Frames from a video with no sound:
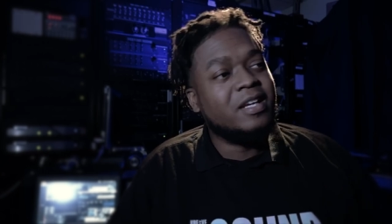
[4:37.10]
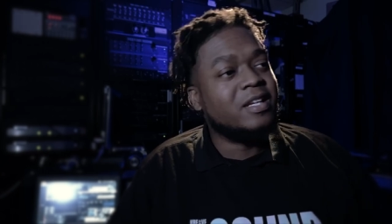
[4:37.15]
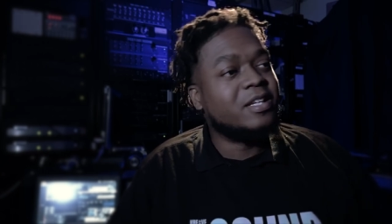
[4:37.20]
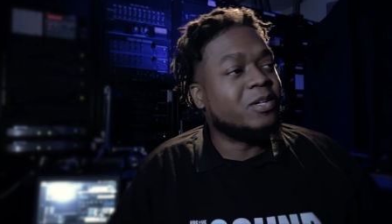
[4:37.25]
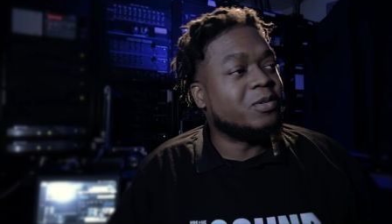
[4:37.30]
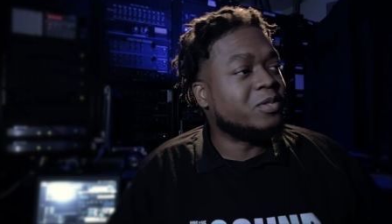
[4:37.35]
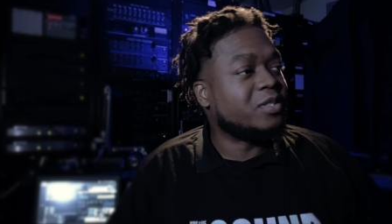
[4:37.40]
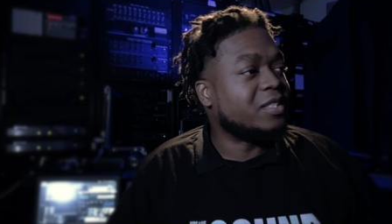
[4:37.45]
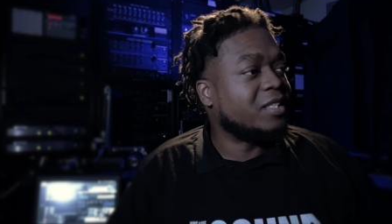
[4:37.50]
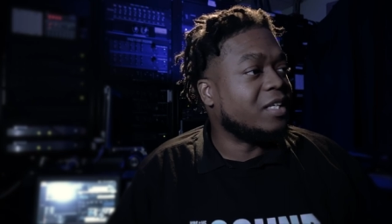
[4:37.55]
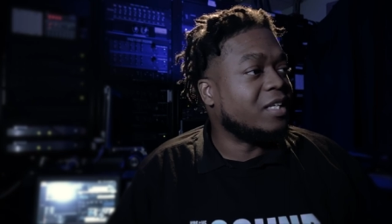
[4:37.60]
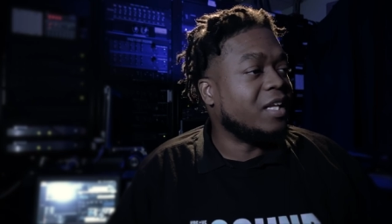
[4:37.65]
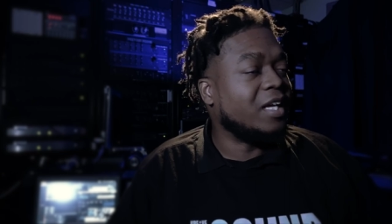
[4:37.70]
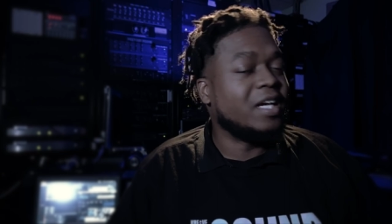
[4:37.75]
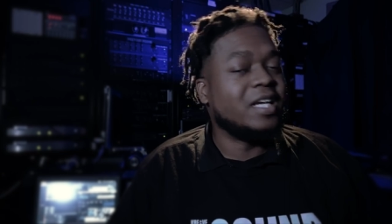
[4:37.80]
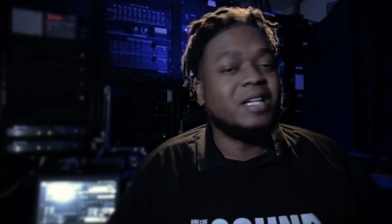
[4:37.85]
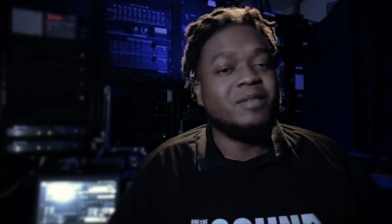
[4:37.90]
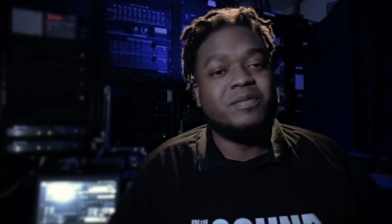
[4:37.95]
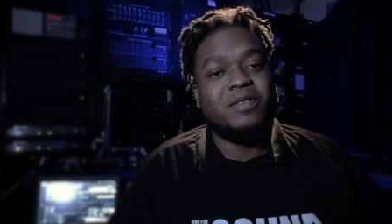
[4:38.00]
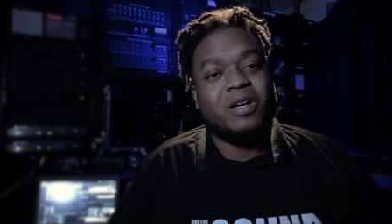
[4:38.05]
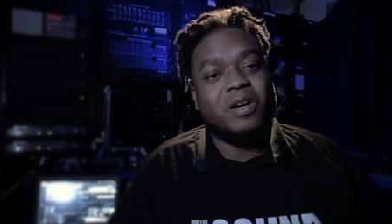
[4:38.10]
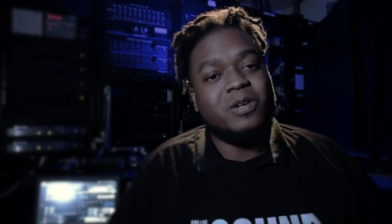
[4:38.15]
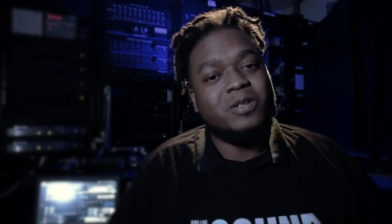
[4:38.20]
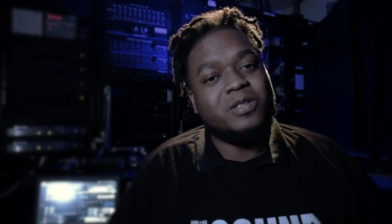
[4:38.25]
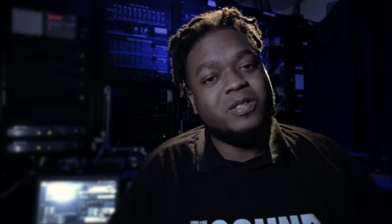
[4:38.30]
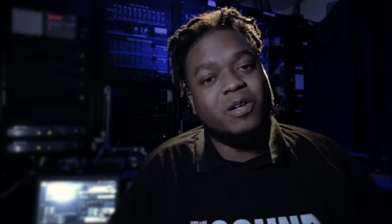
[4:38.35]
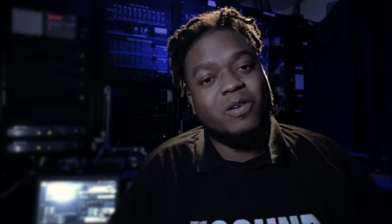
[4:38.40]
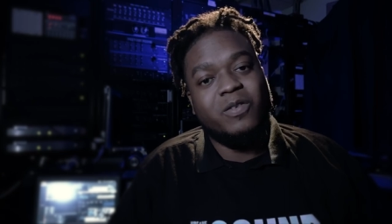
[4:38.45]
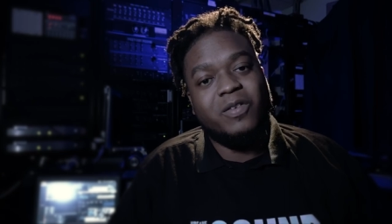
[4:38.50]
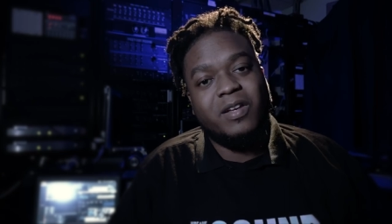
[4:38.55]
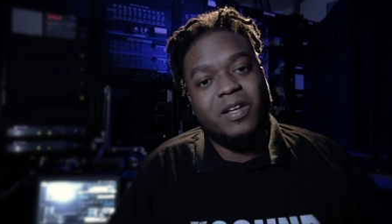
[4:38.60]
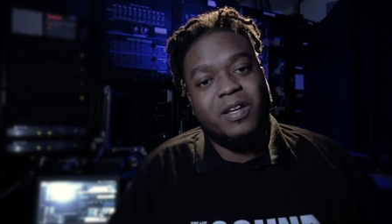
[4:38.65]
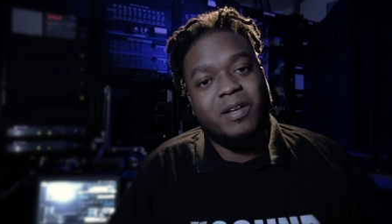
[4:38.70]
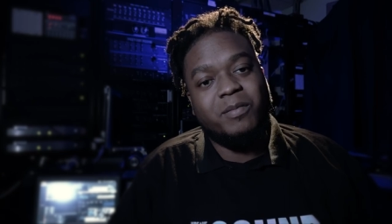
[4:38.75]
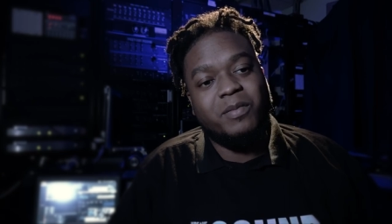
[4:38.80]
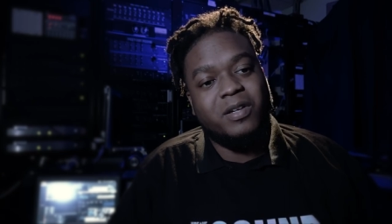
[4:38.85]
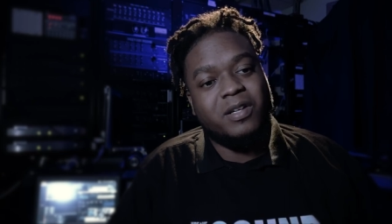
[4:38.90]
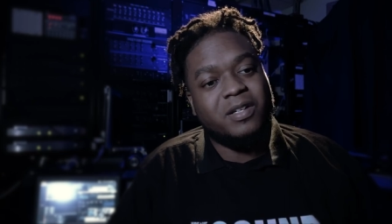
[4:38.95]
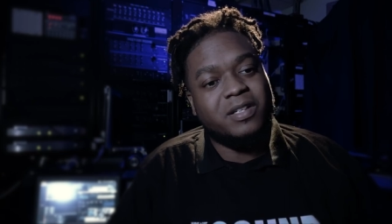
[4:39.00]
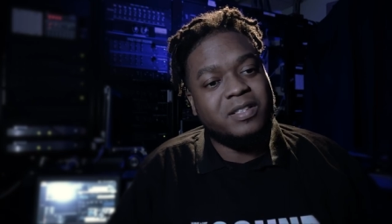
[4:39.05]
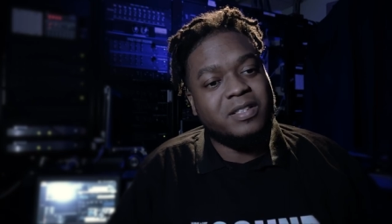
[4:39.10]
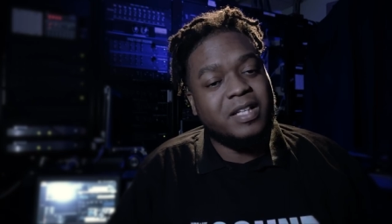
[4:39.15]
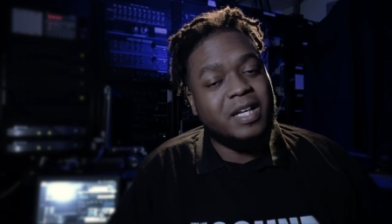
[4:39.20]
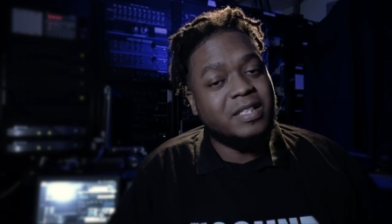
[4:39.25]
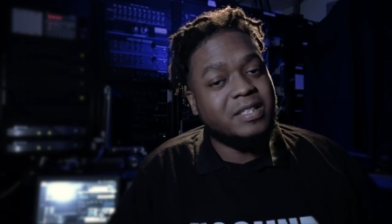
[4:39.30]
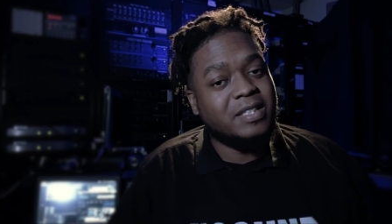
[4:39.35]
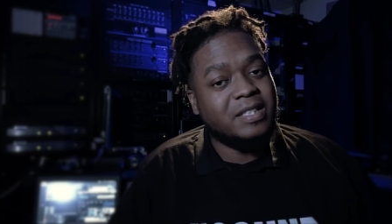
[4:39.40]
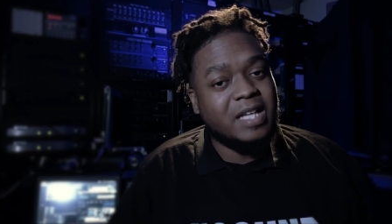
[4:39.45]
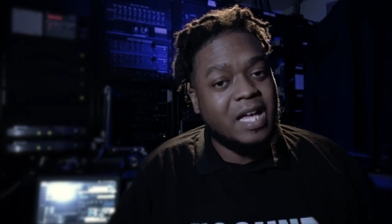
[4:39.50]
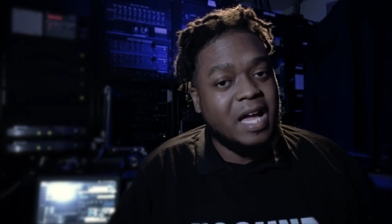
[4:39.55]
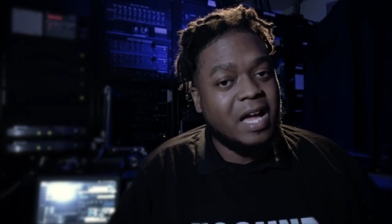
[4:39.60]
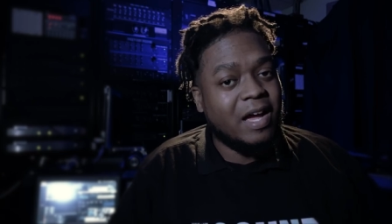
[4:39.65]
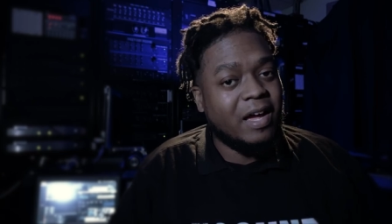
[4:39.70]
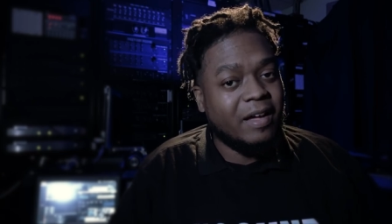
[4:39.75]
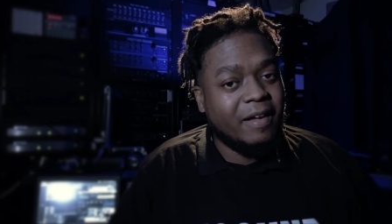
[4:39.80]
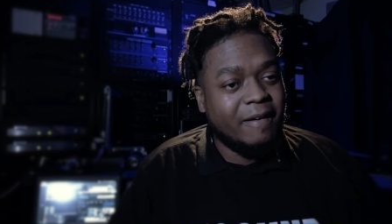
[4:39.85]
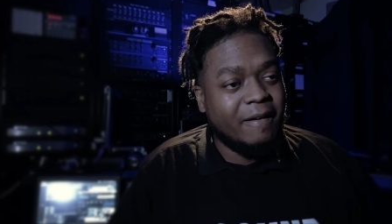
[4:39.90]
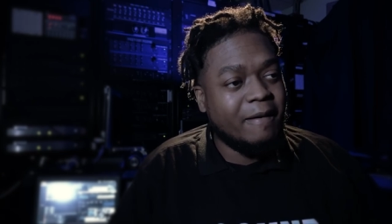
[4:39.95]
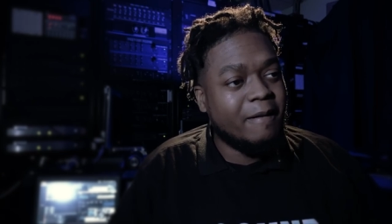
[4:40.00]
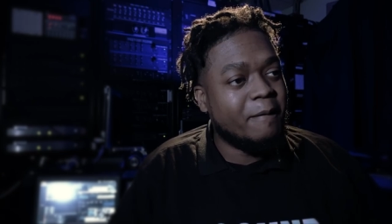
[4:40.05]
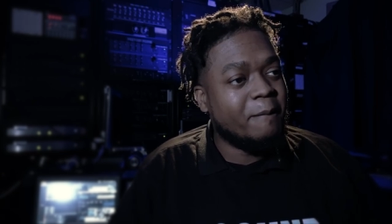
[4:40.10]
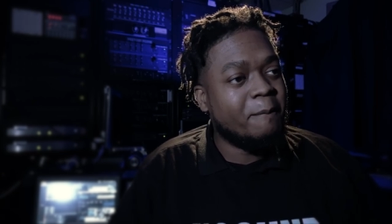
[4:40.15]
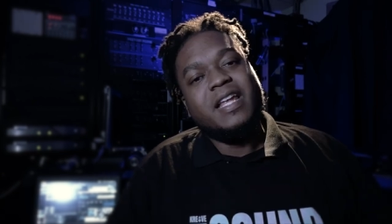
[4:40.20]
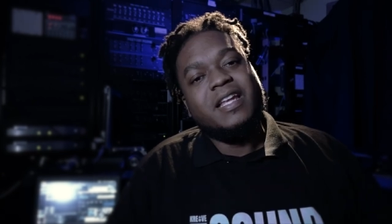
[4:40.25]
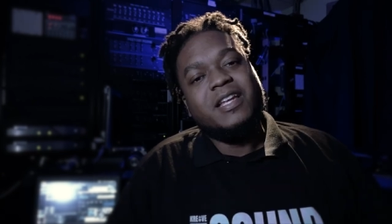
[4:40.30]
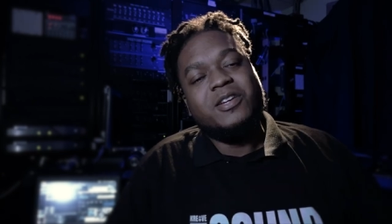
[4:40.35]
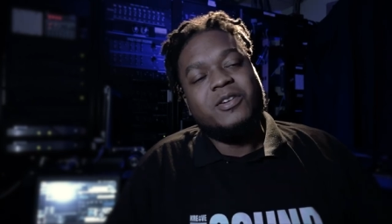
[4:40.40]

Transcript: don't send negative thoughts over here because that's just how I am.